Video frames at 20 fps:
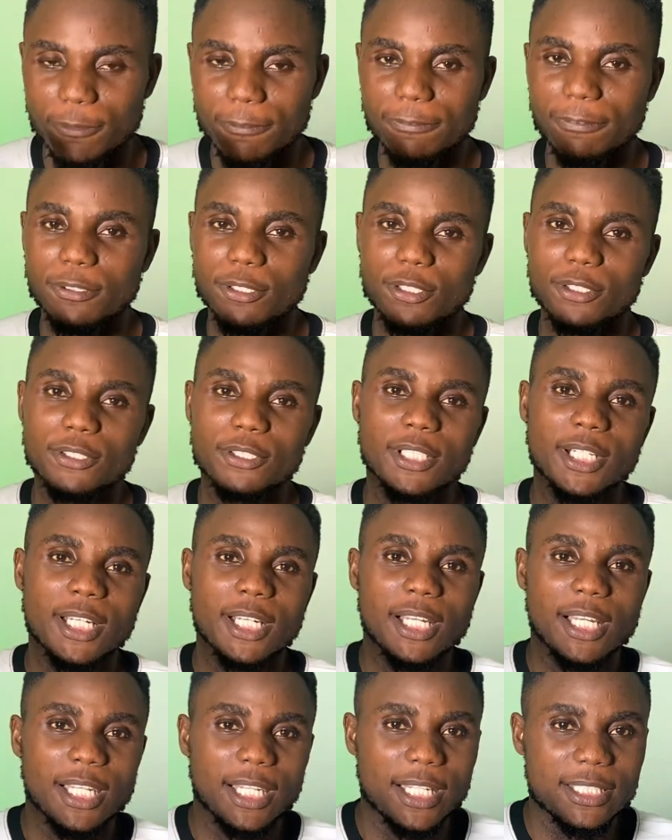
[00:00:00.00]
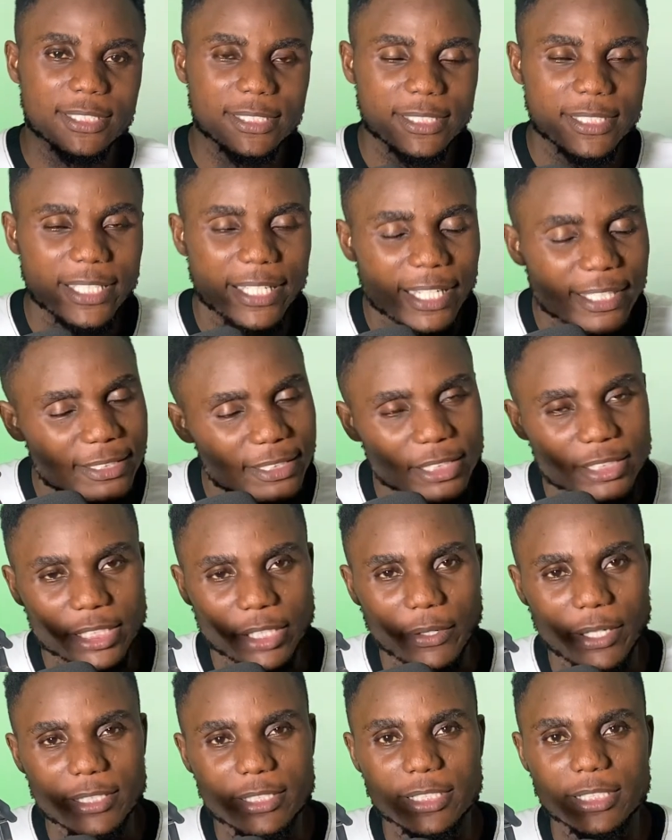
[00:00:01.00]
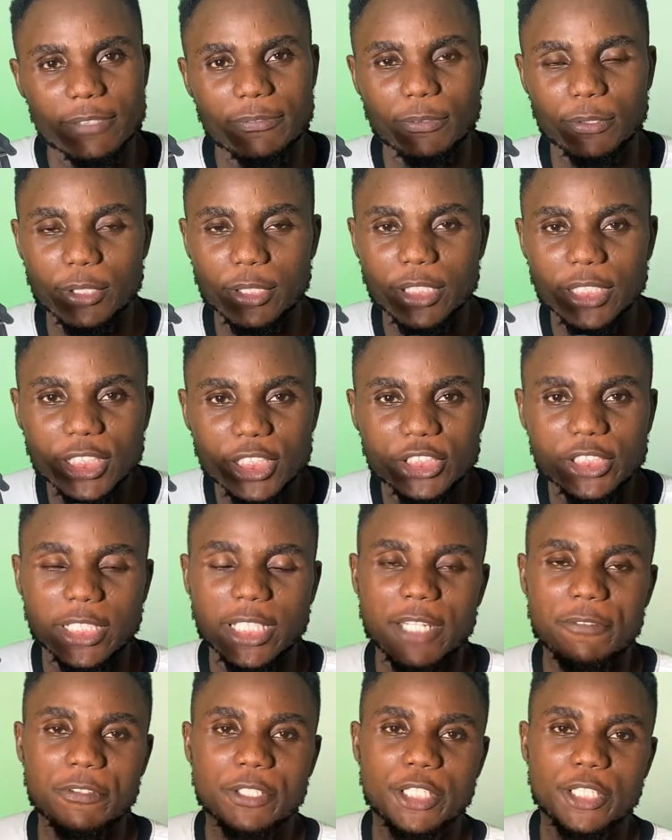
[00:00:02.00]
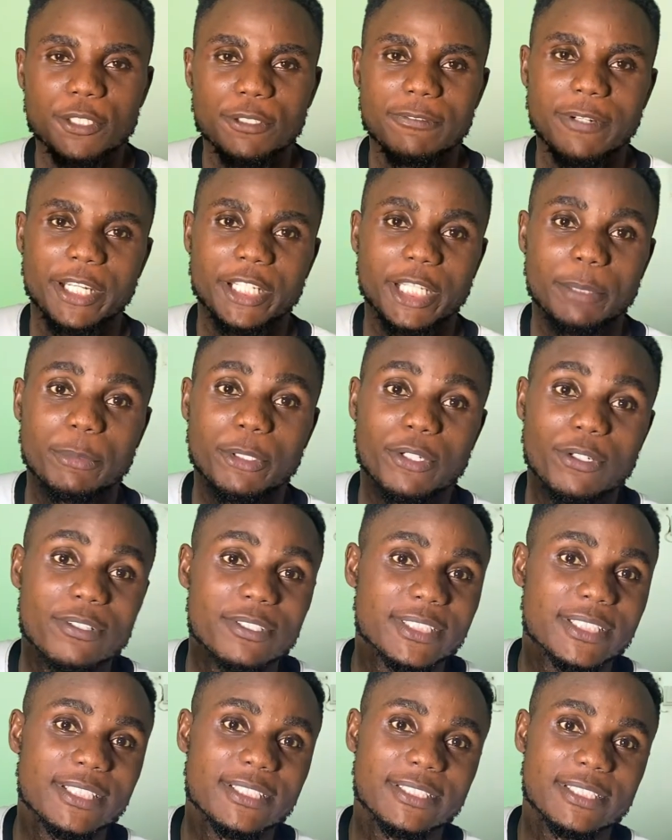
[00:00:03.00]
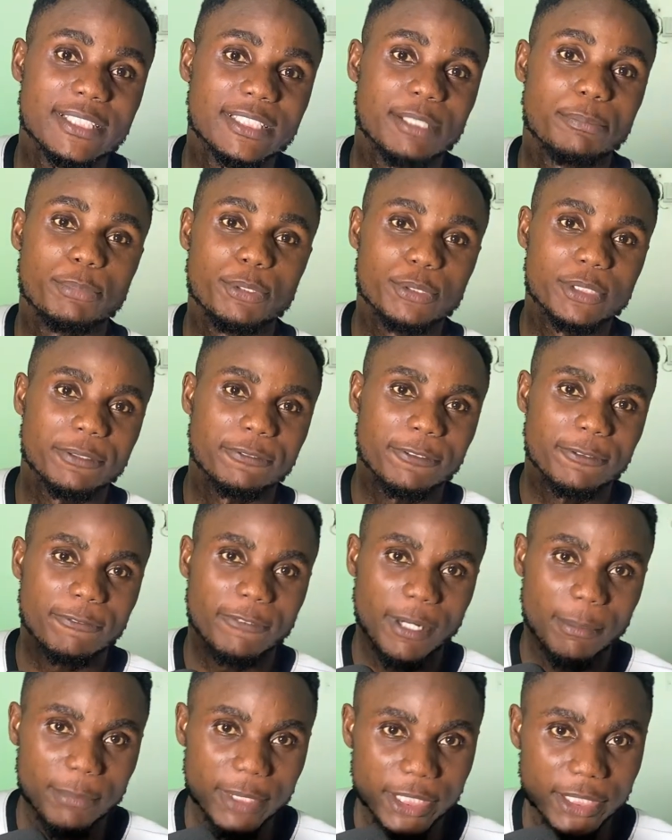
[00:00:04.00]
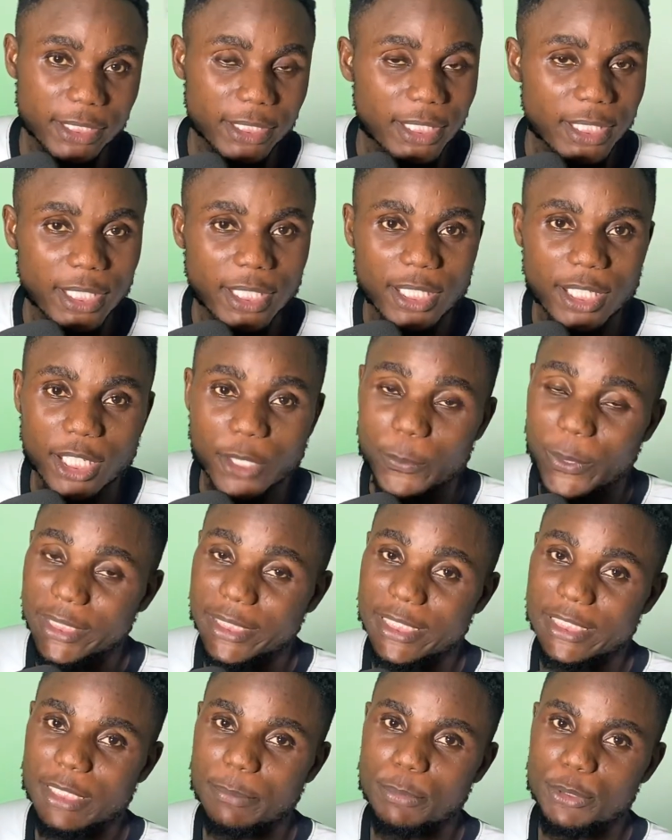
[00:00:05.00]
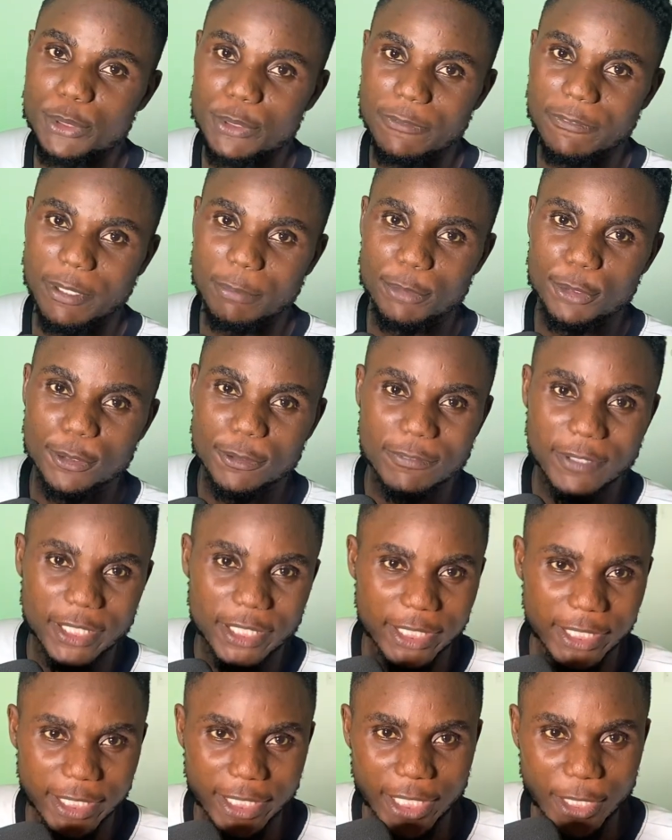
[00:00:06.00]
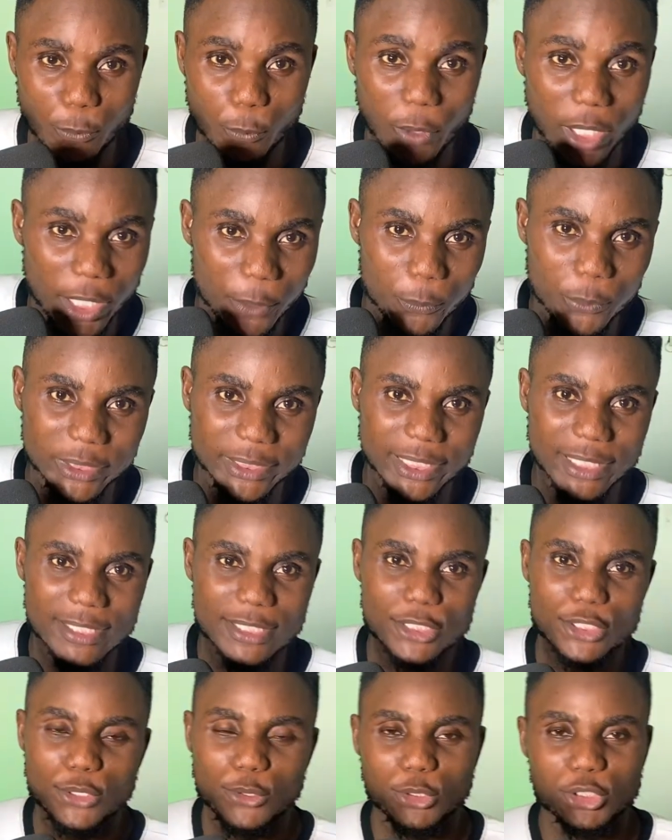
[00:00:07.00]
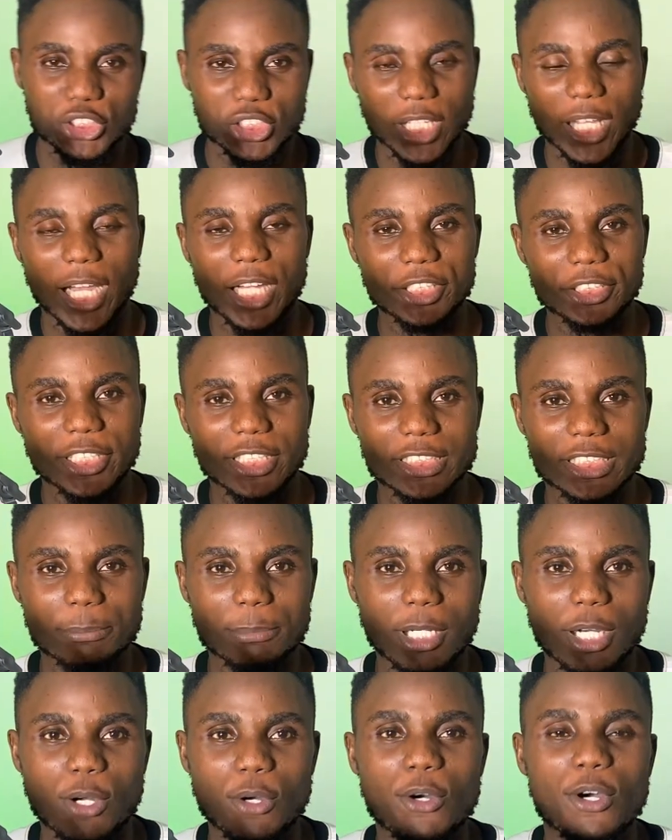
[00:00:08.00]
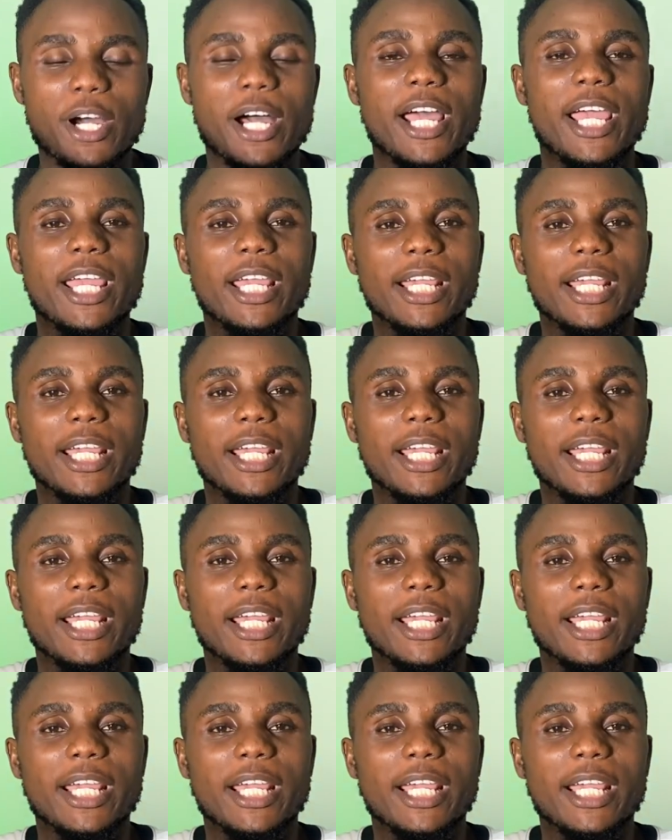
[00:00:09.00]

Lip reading: follow. Let's get interactive each and every day over here because this is just a beautiful family. We are just a beautiful family over here where we just share ideas about